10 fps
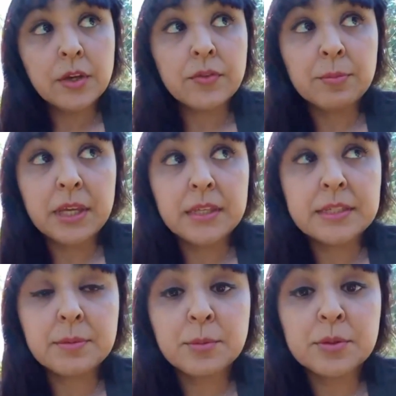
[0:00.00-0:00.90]
for me,
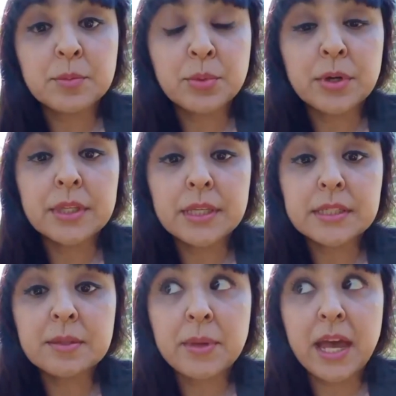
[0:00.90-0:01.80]
some of the most important
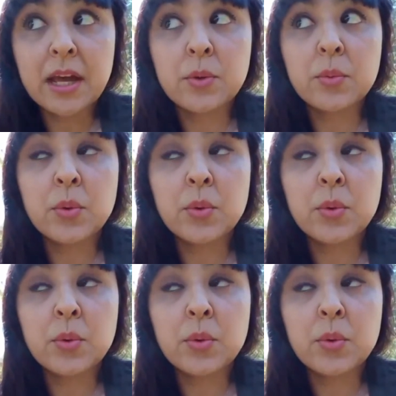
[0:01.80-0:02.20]
things to pack